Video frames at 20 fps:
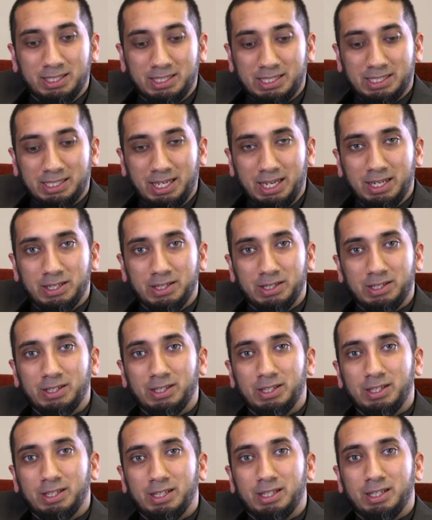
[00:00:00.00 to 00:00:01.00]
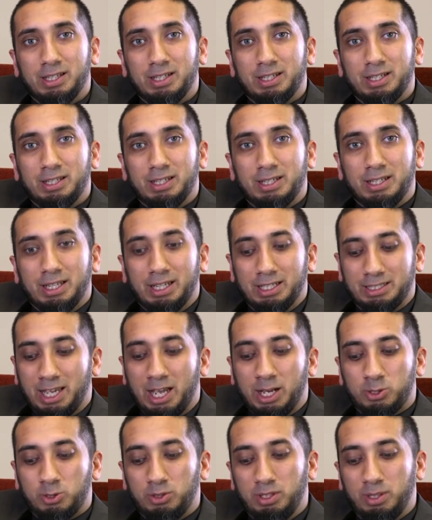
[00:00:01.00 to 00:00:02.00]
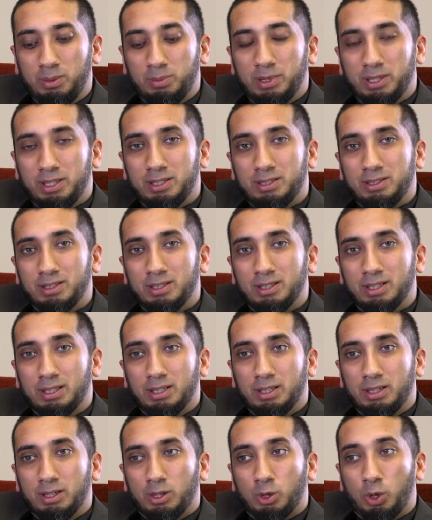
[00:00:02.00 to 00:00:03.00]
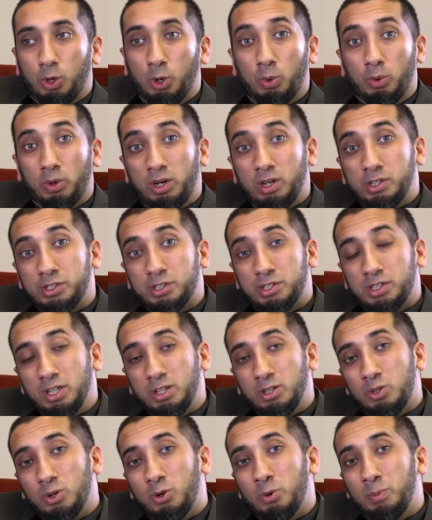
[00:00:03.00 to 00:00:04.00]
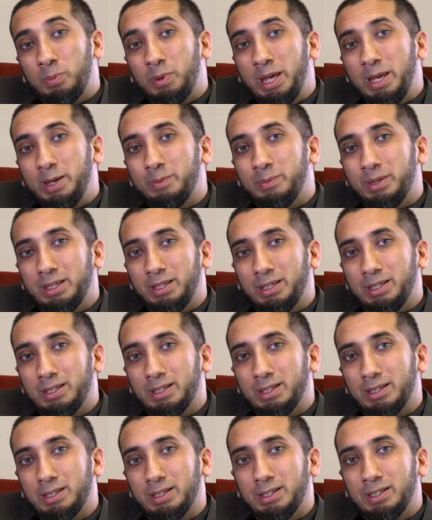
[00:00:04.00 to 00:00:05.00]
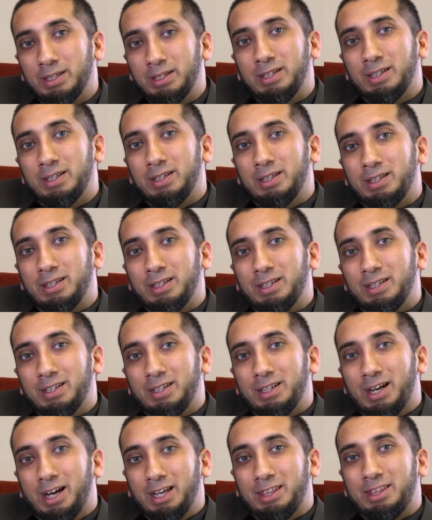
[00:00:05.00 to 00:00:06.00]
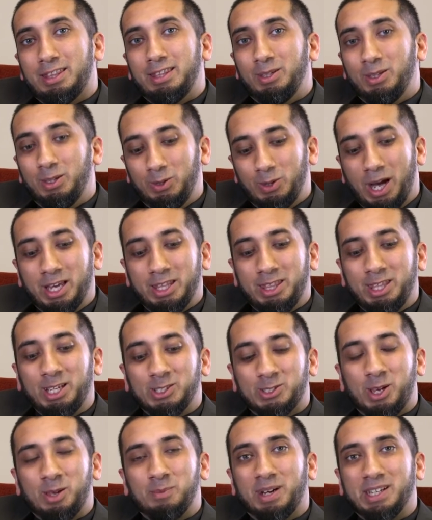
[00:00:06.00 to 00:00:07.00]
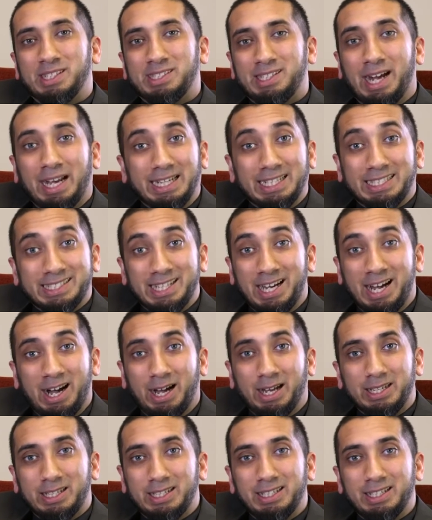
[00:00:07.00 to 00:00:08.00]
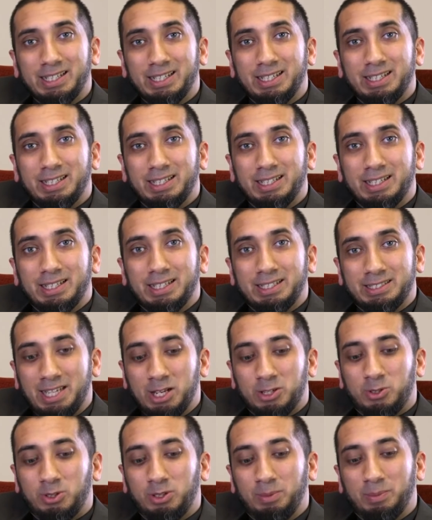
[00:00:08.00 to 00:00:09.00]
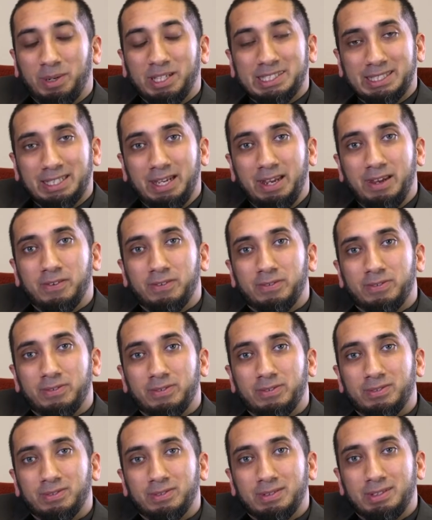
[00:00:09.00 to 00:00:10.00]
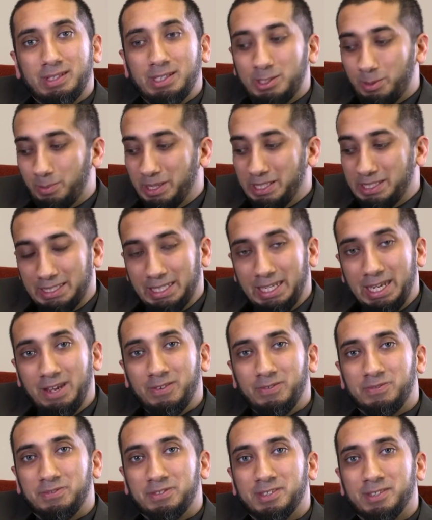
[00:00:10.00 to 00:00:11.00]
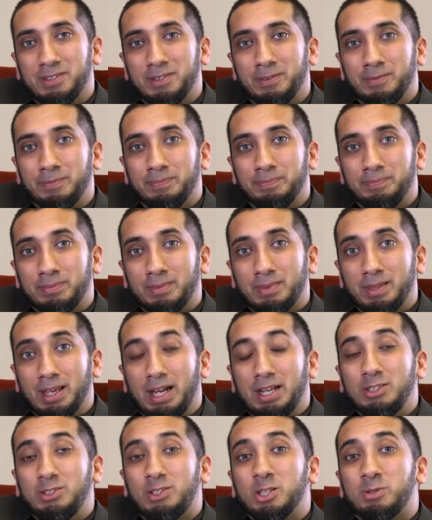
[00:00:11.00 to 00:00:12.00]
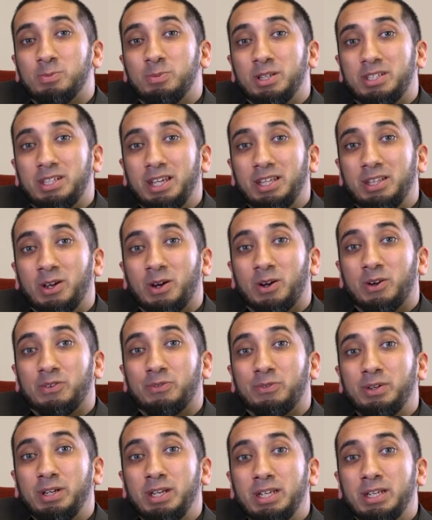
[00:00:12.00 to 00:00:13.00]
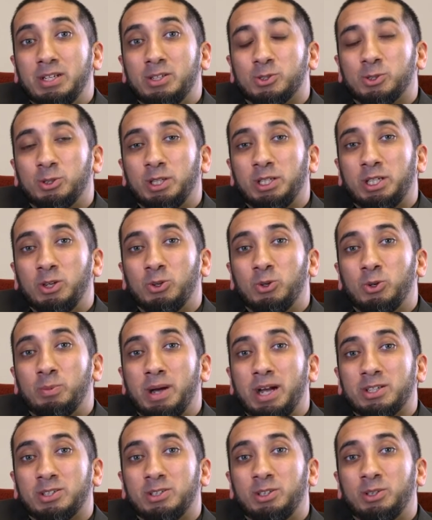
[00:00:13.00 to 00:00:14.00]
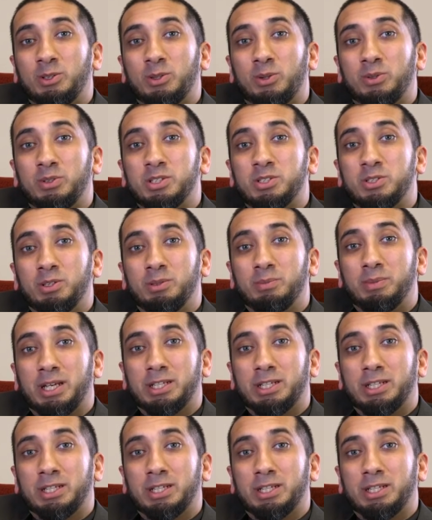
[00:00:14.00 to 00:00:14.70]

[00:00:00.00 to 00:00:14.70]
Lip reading: this skin, it's actually been coerced into obeying me. I think it's on my side. It's not. It's actually my slave. These are my slaves. And judgment day, they are freed so they can go back to their original